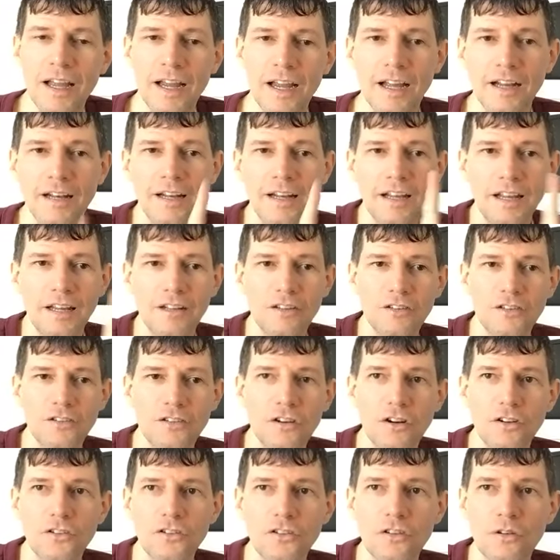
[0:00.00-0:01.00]
And it
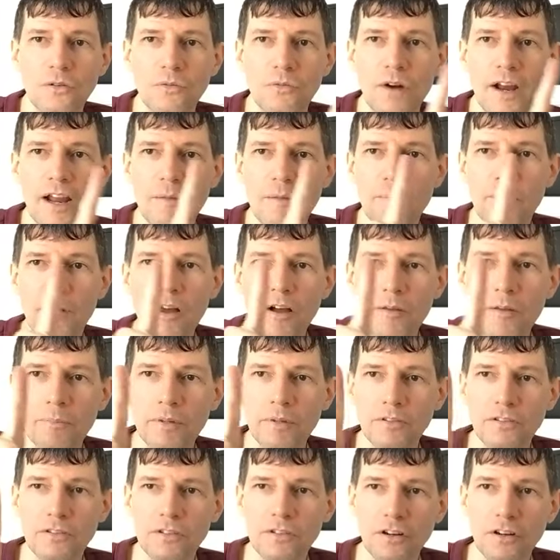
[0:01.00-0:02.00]
starts to ramp
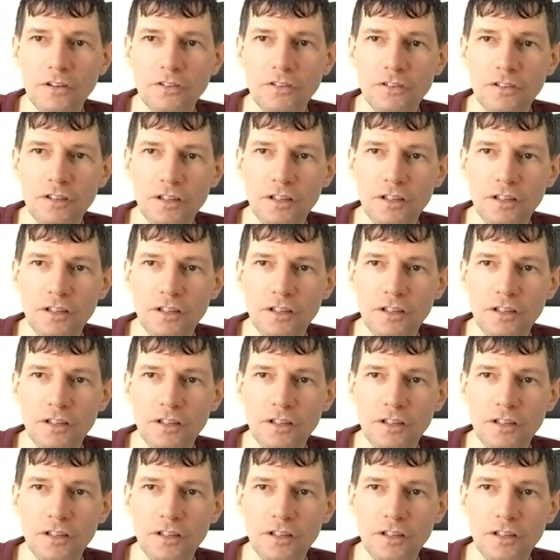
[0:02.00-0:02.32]
up and starts